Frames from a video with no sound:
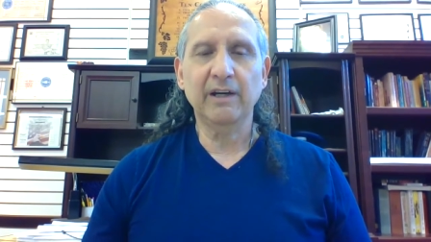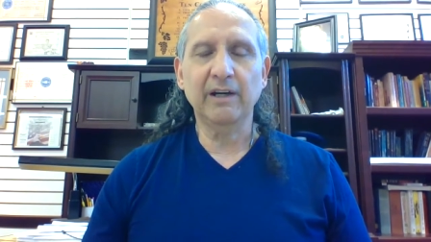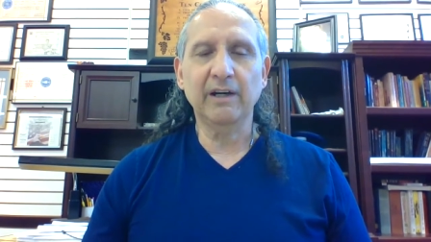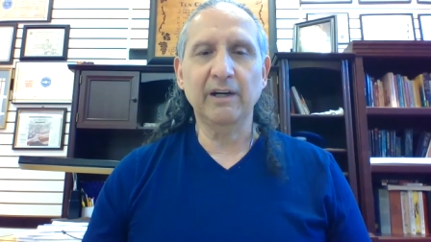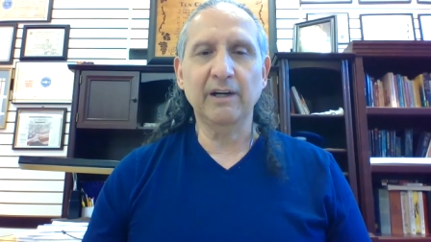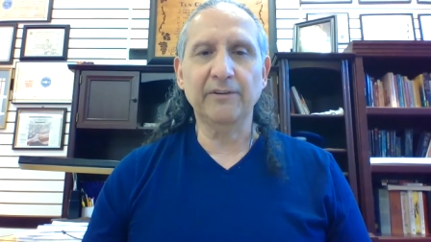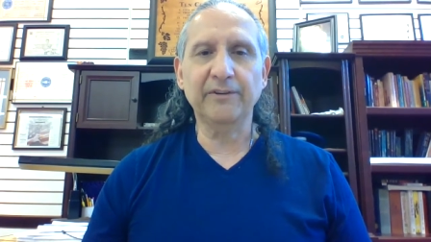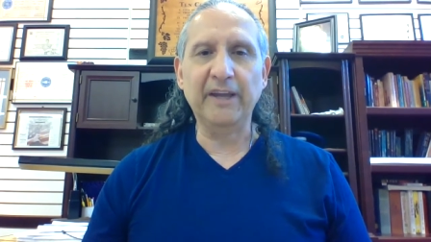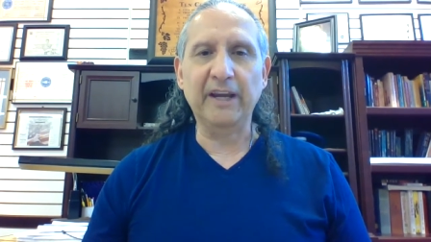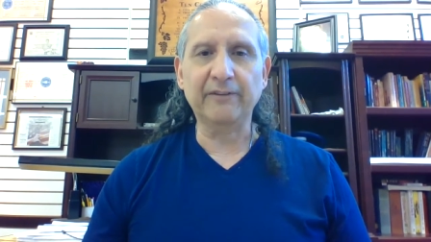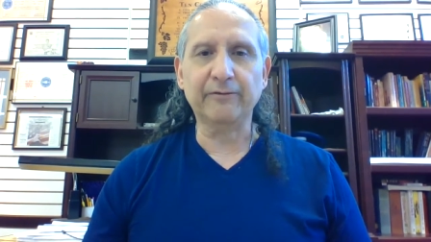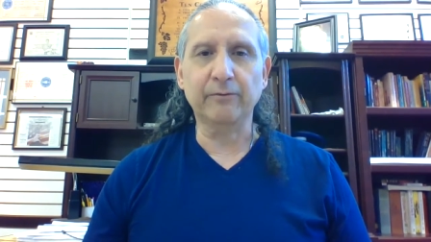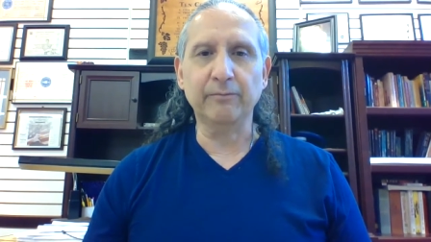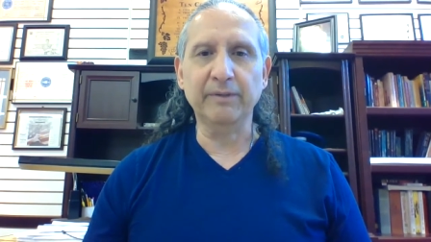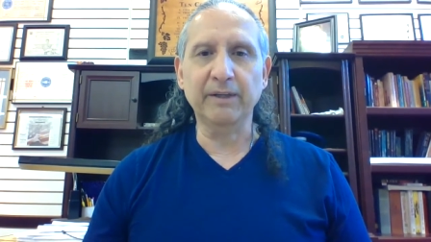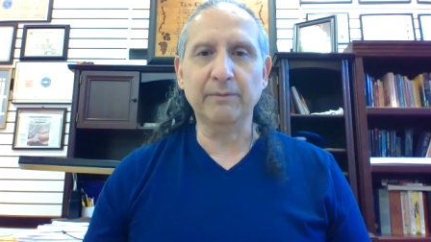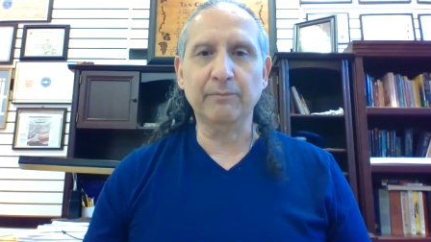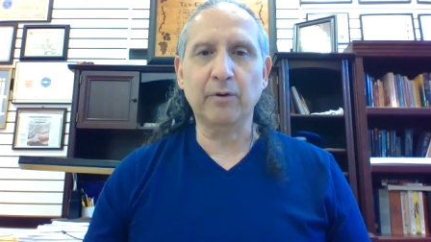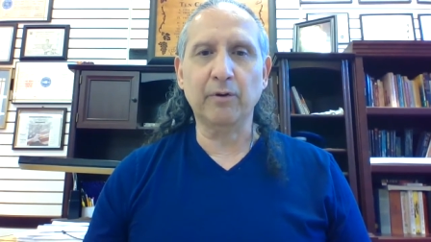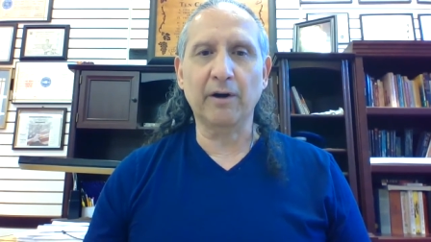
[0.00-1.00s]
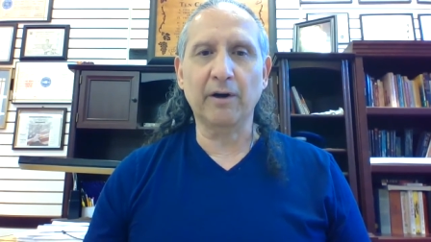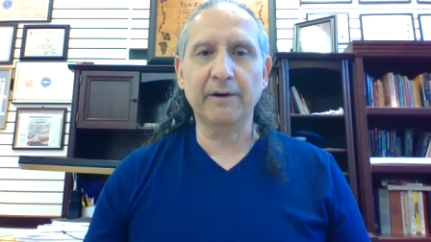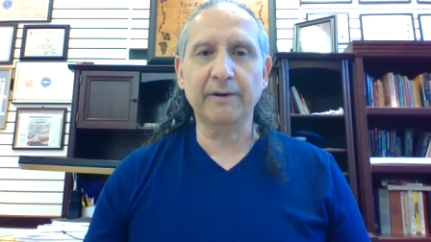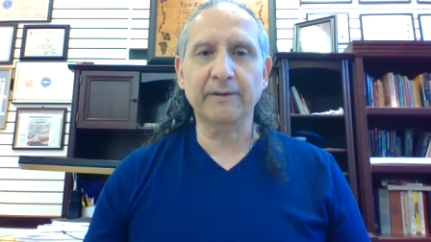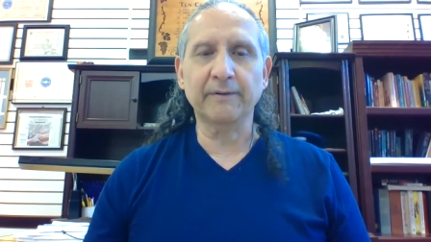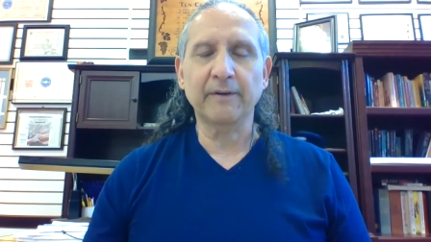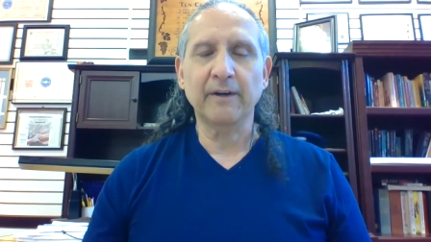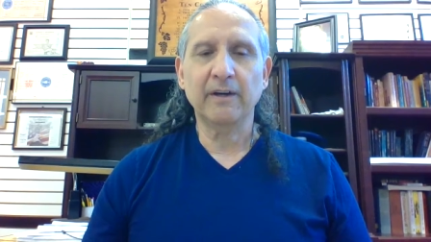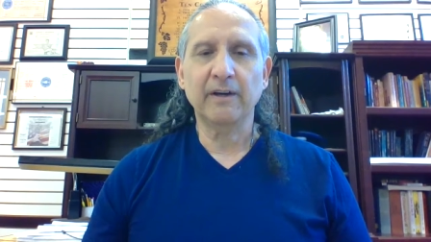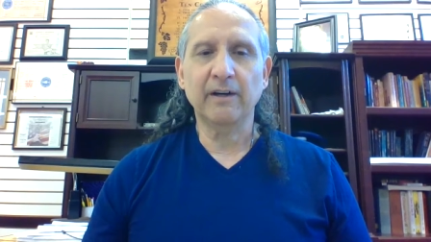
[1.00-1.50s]
Thanks for being
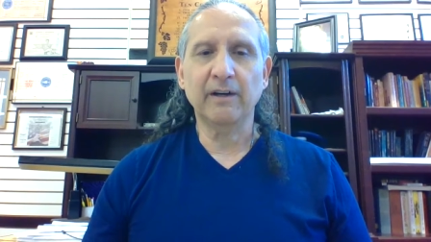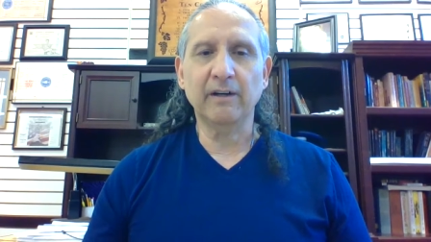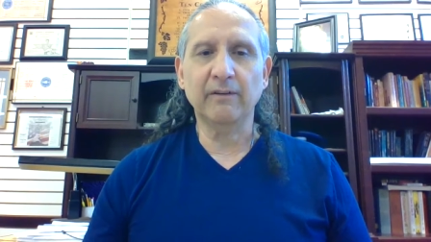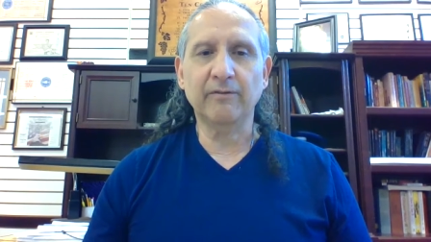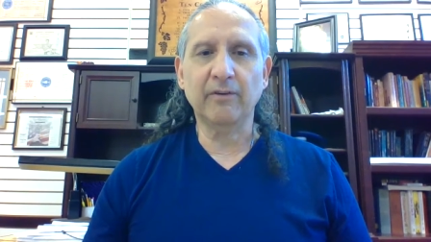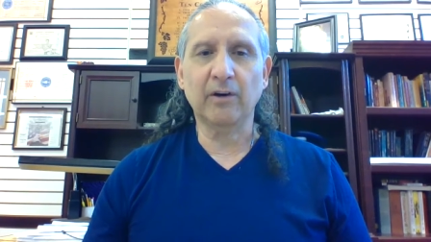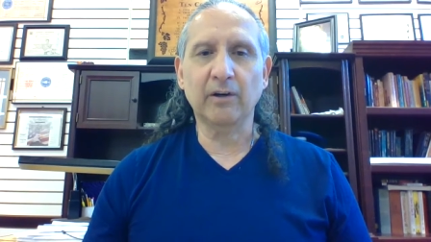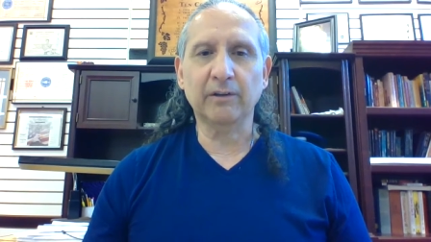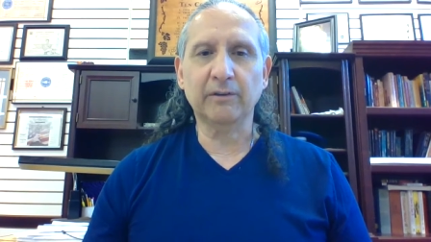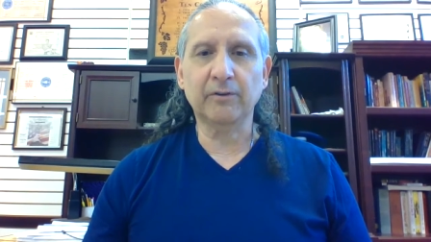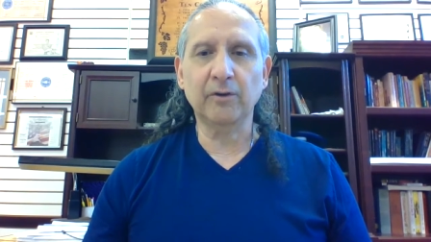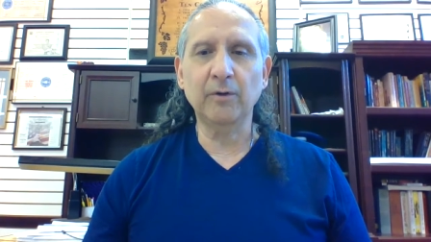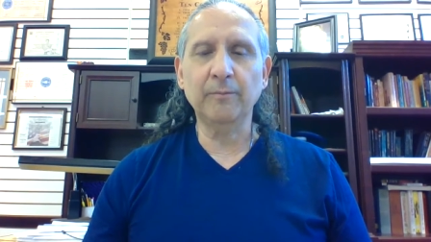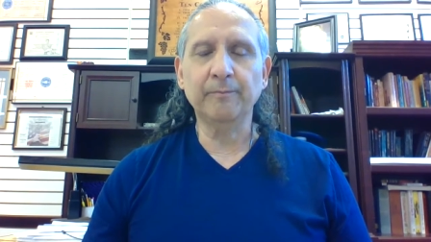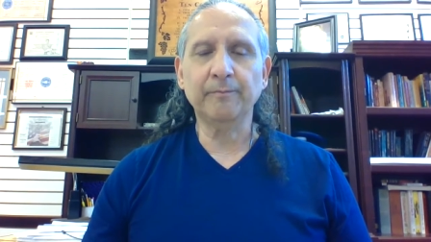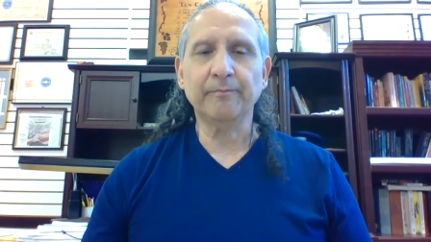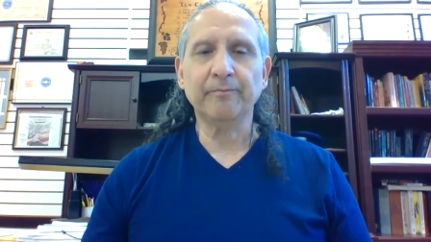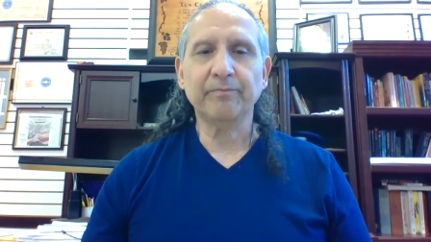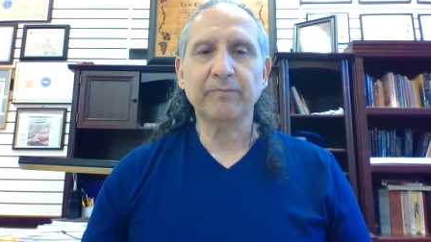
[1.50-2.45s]
part of our group.